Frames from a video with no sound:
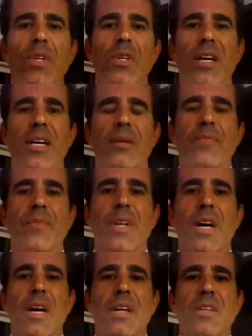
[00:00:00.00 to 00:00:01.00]

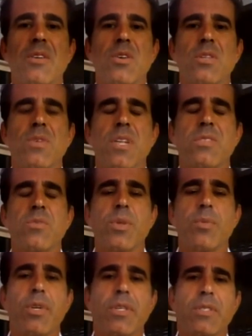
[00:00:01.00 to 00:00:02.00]
um, I got
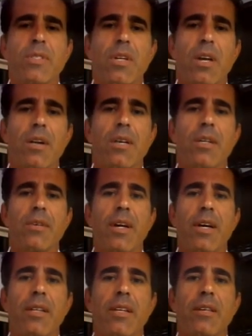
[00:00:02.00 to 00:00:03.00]
extremely
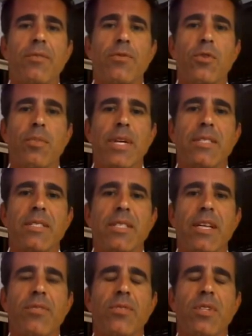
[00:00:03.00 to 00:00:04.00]
scared. And then for my
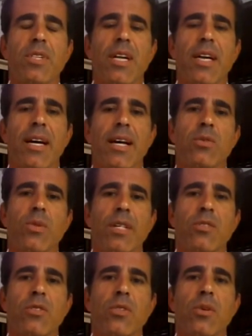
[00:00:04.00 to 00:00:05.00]
safety, I had to
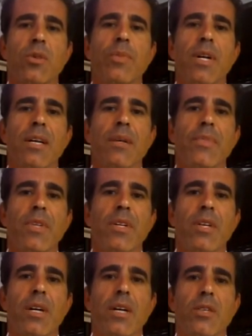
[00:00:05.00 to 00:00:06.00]
get some uh,
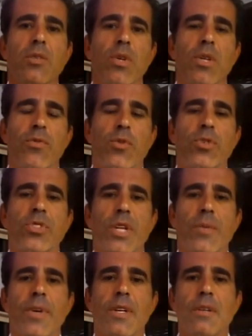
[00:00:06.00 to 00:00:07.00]

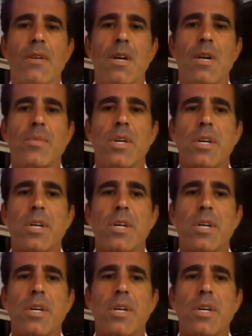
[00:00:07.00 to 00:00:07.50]
24/7 armed